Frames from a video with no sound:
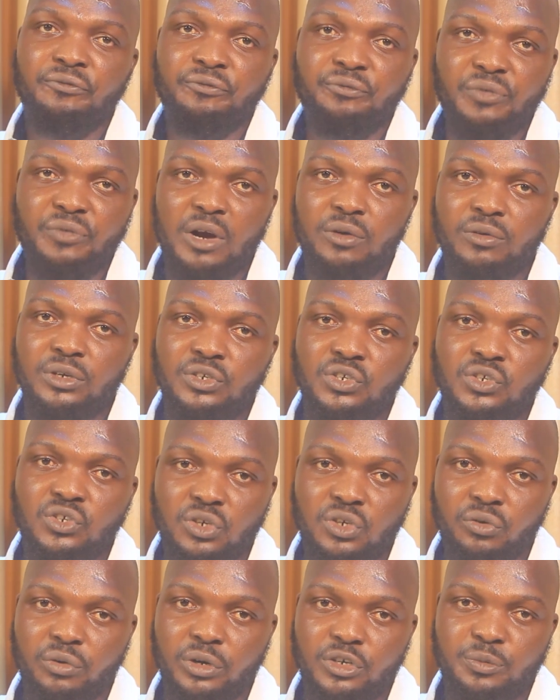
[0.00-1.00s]
very
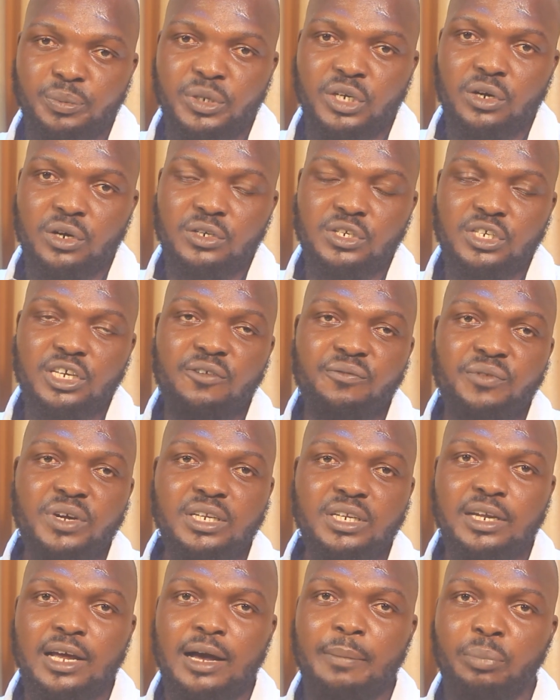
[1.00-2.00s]
serious, because even
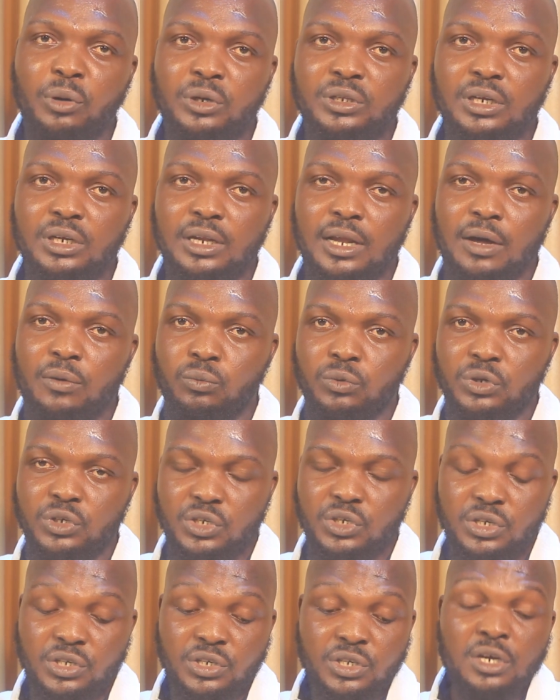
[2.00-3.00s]
their body
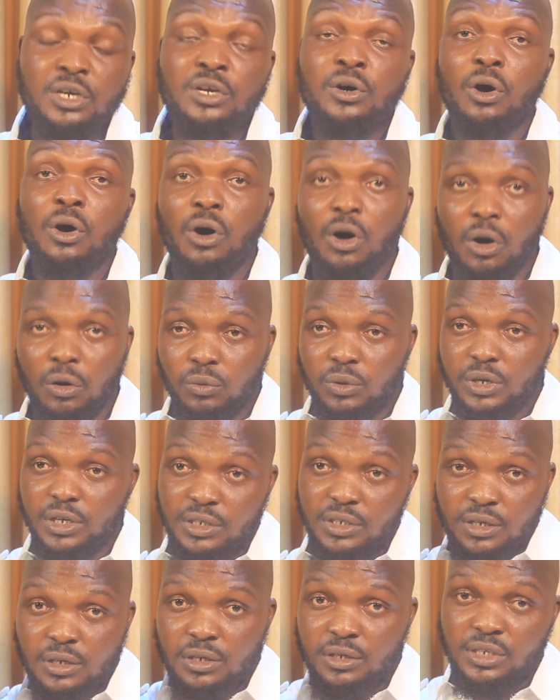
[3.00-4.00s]
languages always
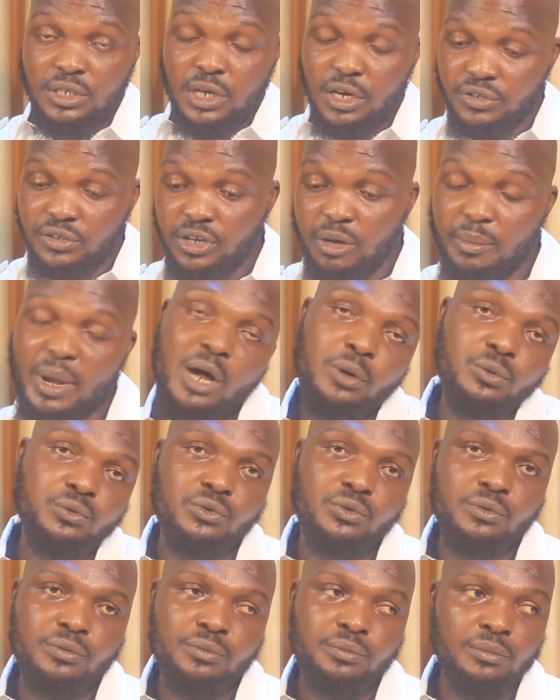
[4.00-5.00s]
sells them out.
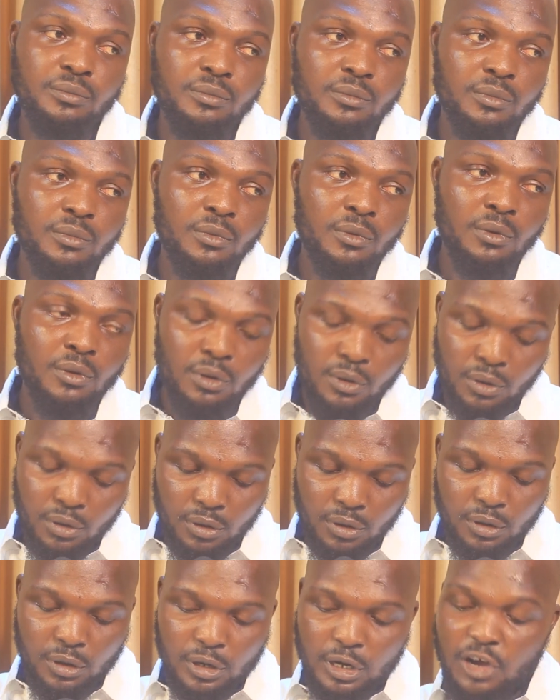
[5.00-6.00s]

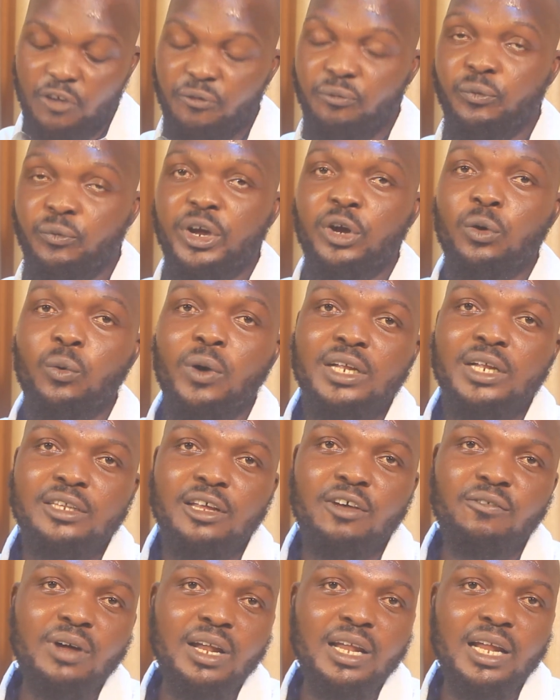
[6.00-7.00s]
If we want
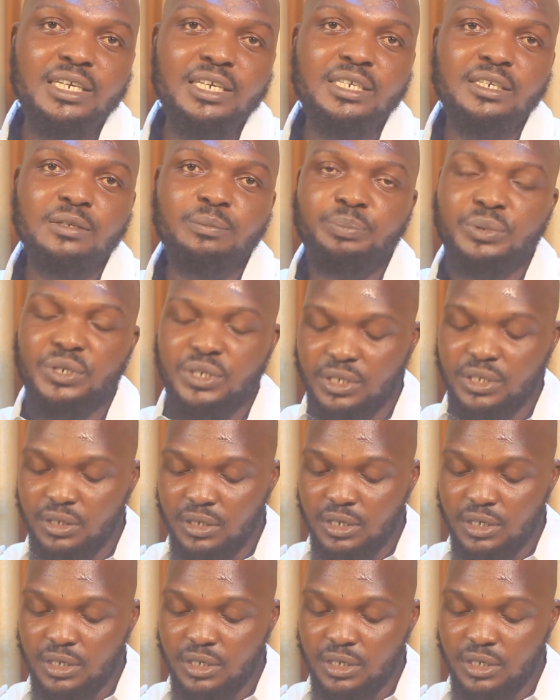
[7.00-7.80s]
everlasting peace in the